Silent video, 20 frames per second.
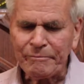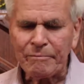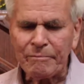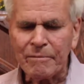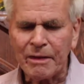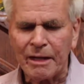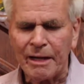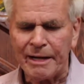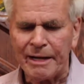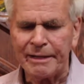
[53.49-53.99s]

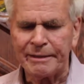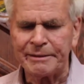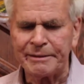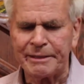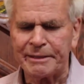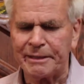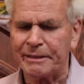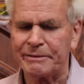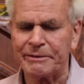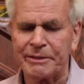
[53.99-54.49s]
And
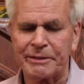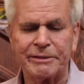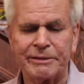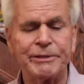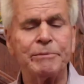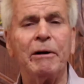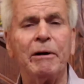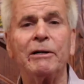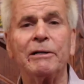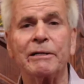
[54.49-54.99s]
there are
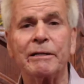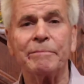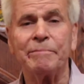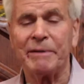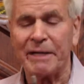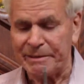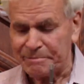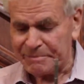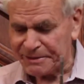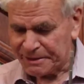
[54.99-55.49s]
smaller
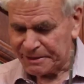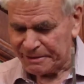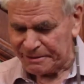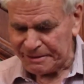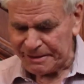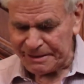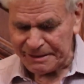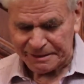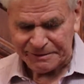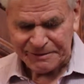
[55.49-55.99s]
pipes than
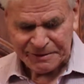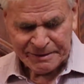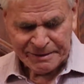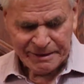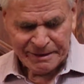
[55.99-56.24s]
this.